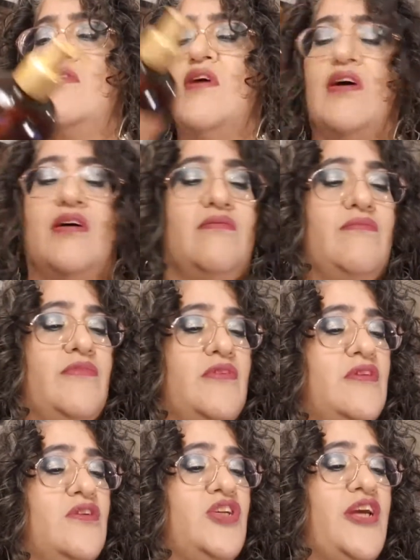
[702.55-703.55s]

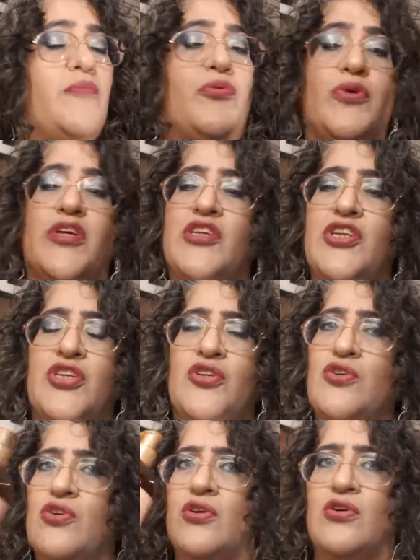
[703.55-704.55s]
The shampoo and
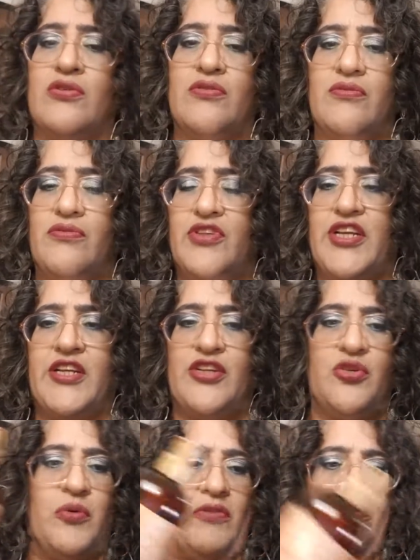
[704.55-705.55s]
conditioner are $10 to
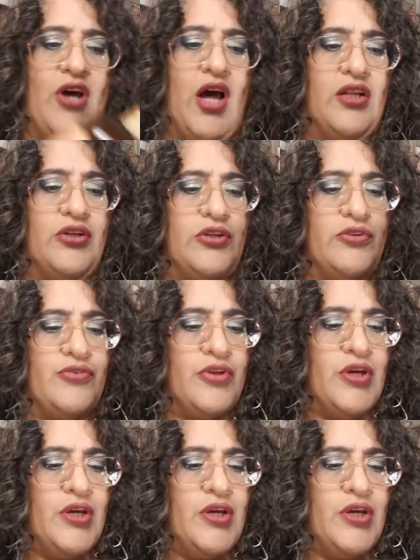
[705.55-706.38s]
$12.